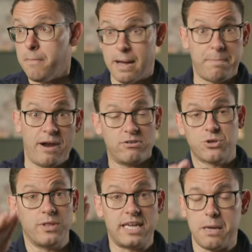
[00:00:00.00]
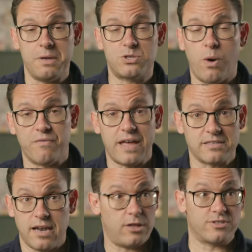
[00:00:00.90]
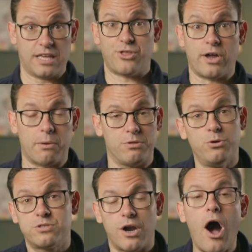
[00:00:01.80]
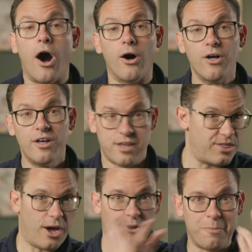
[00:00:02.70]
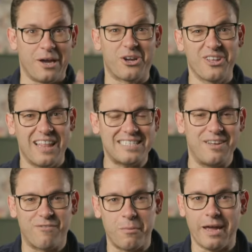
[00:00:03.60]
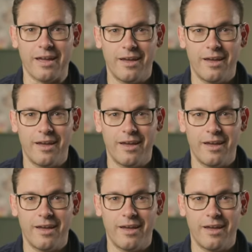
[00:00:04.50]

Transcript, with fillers: My parents only gave me $12,000. They thought I would lose it all. They thought it would be a good lesson for me.